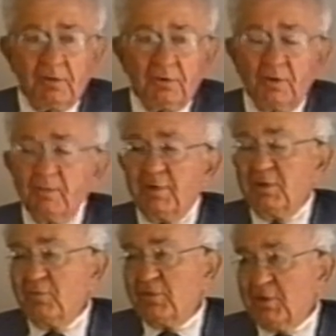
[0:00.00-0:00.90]
Nobody
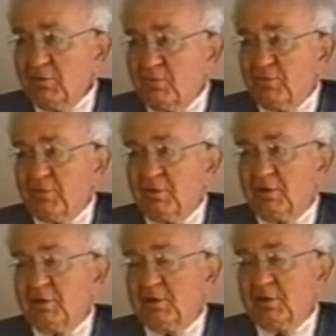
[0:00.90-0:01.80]
was interested
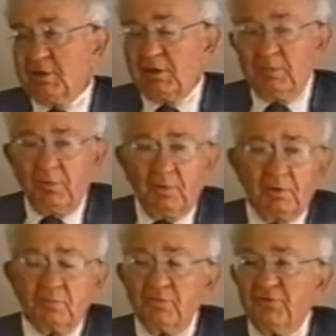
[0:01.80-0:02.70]
in it anymore,
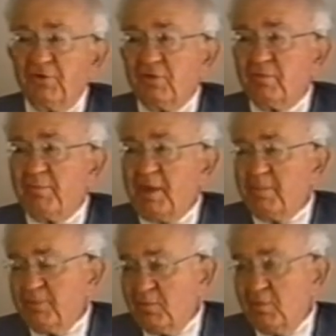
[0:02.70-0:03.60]
just
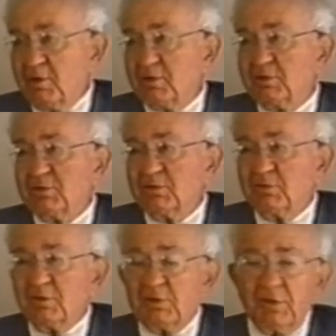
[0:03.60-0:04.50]
paperwork to do
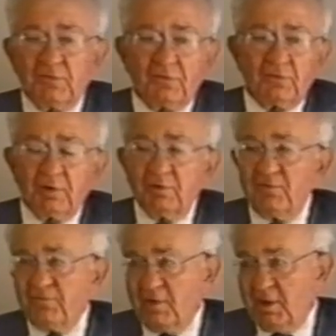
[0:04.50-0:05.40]
the necessary
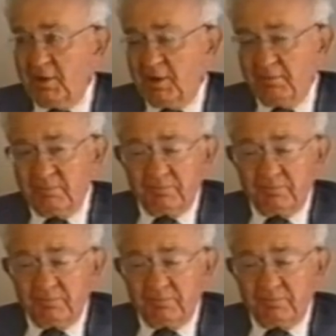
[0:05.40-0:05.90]
filing.